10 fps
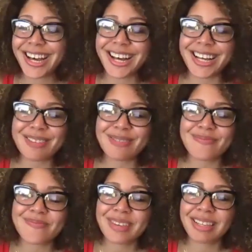
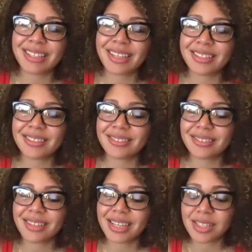um, and
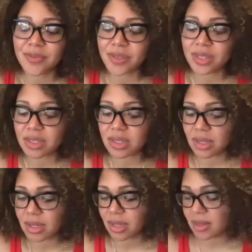and and different
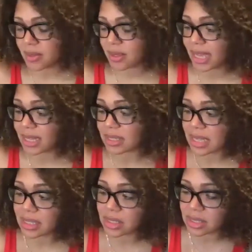uh, again
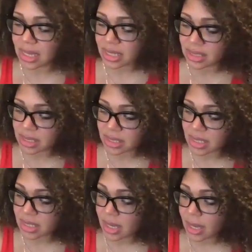intelligence agencies